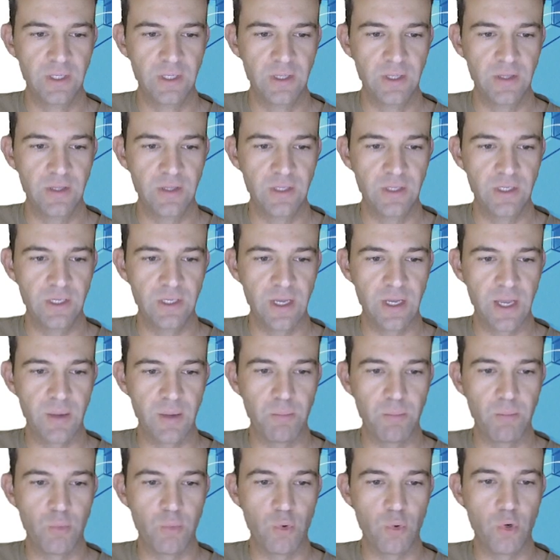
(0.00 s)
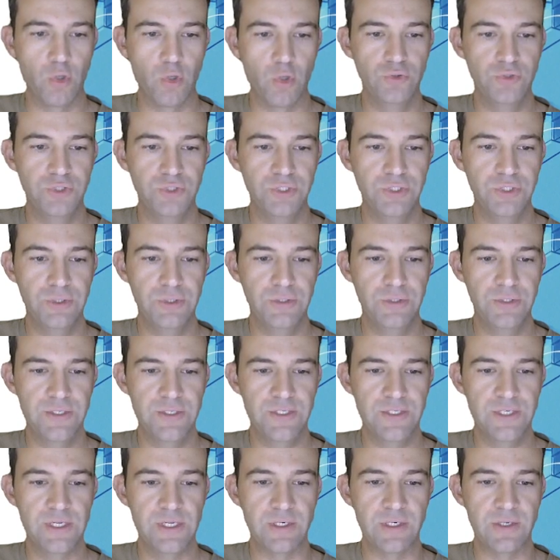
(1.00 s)
The ambrosial
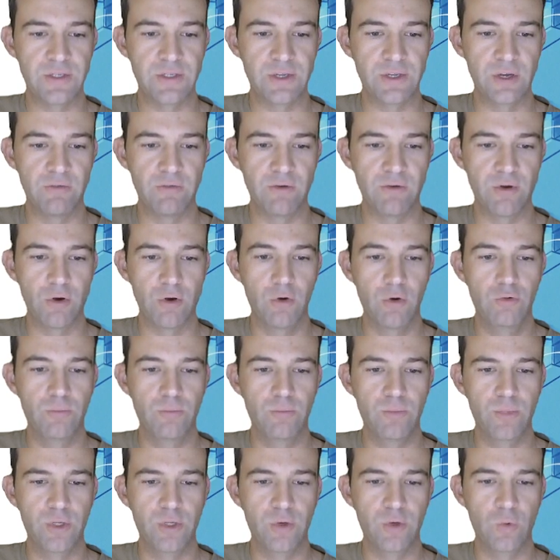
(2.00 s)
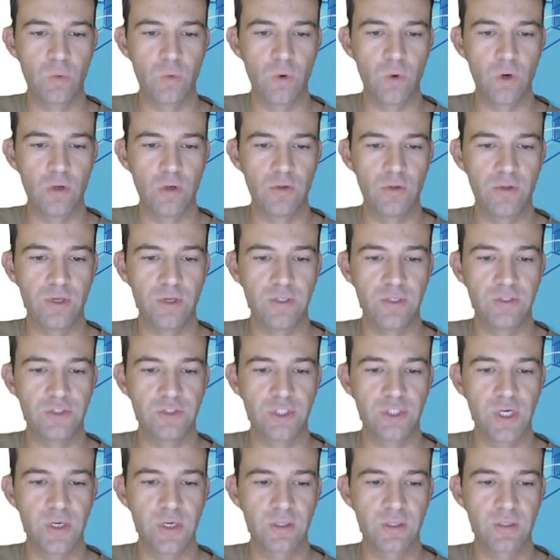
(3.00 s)
scent of oatmeal walnut
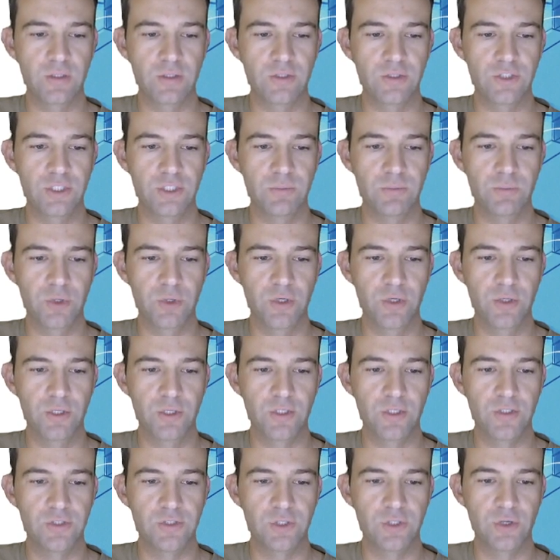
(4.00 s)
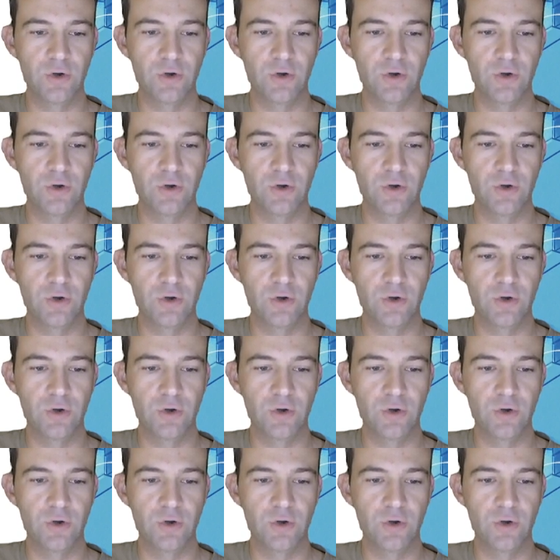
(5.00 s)
chocolate chip cookies could